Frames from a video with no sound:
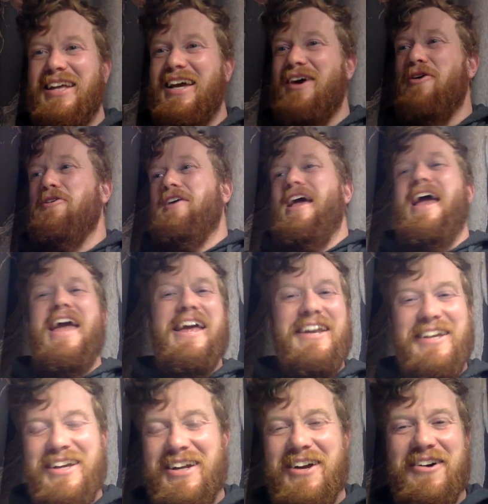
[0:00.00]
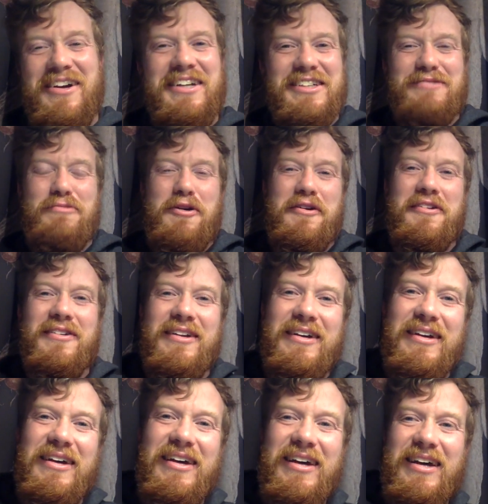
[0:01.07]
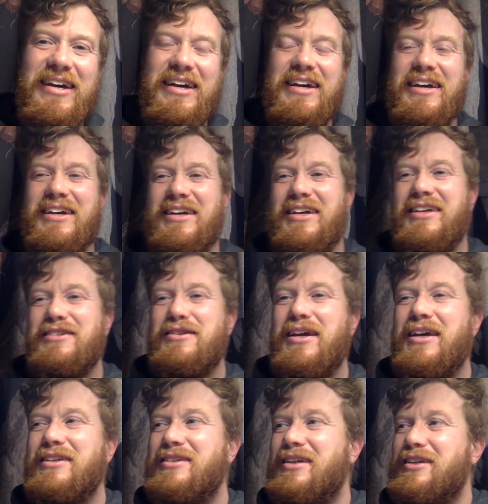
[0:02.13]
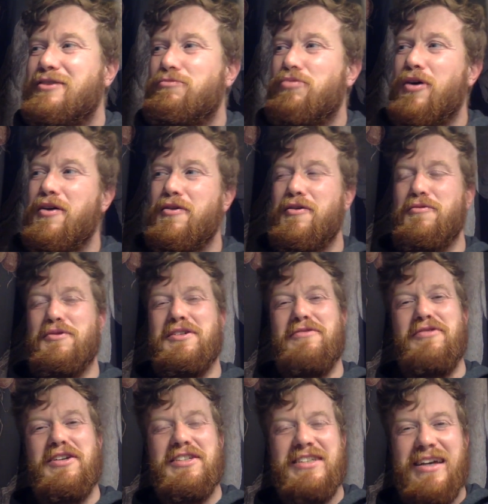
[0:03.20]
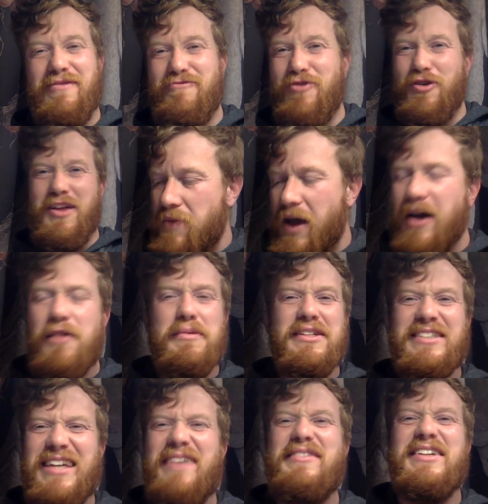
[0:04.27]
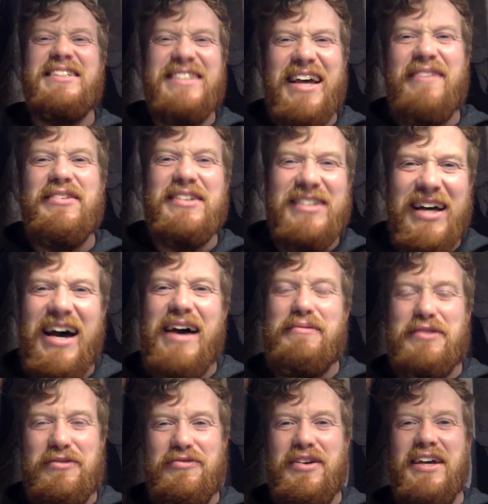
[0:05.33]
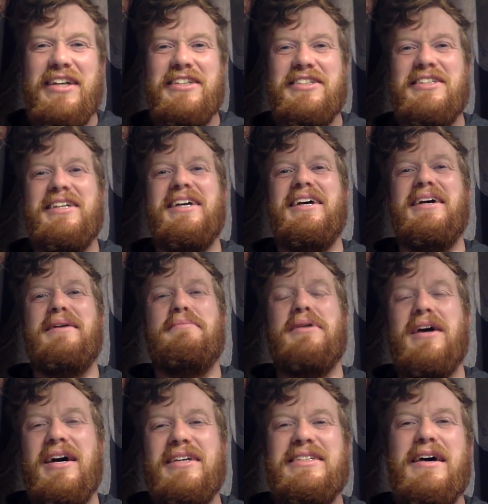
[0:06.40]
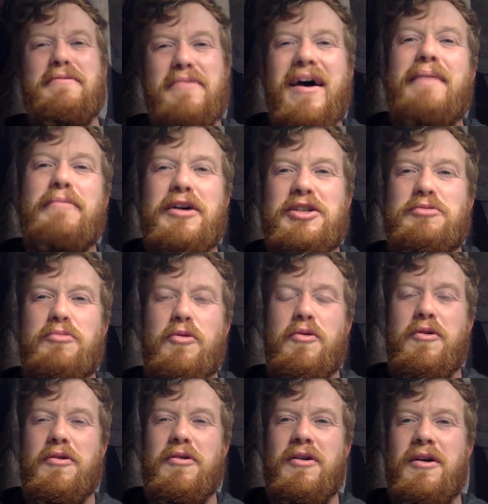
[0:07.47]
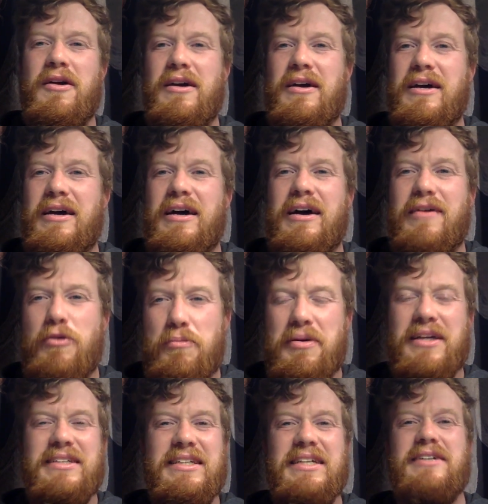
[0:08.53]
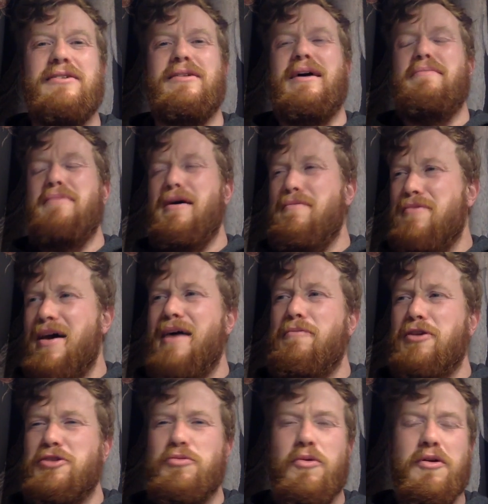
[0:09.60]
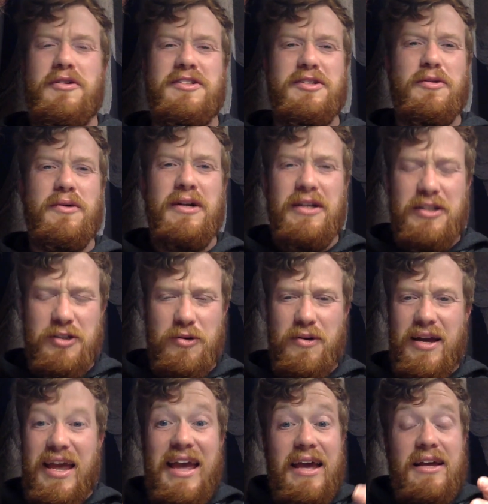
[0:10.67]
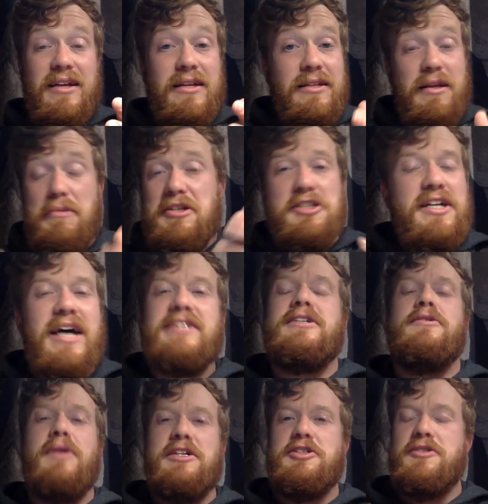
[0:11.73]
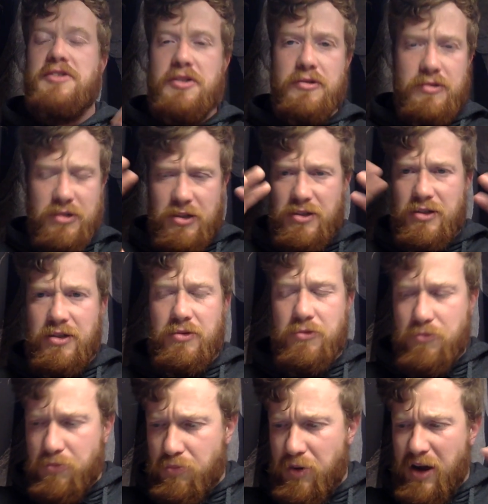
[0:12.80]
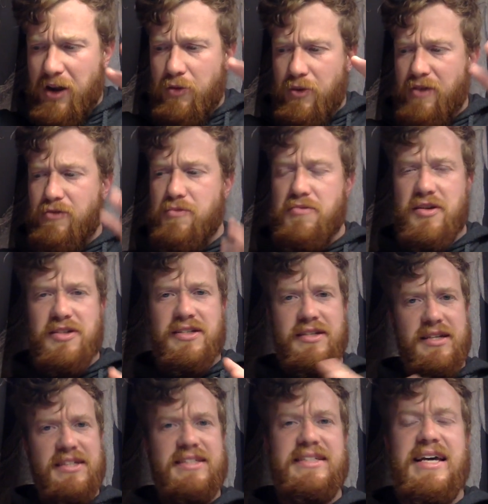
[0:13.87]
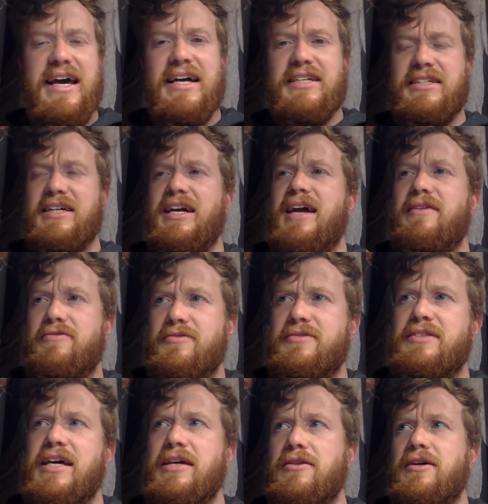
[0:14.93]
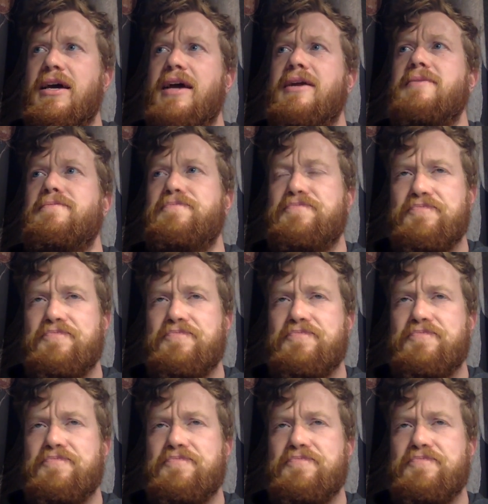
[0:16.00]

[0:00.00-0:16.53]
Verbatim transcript: Like, oh, Cain, you know, he just murdered his, his, his brother and was avenged sevenfold. I'm going to be 77 times avenged because I'm that much more uh, of a big deal. I'm, I'm that much worse. So, so let me just ask a question. So break it away from this, this text and kind of take a look at it.